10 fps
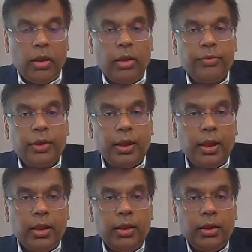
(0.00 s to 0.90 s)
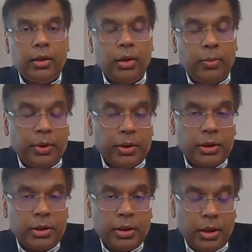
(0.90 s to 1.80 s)
of the data in the
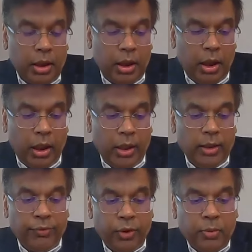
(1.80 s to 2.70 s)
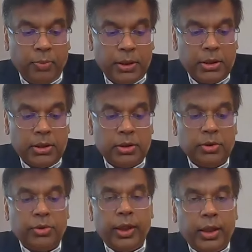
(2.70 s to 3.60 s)
corpus. And the fourth piece is to
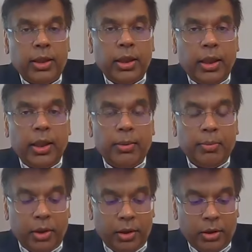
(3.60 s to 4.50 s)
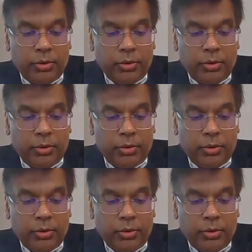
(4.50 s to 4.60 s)
train the AI model,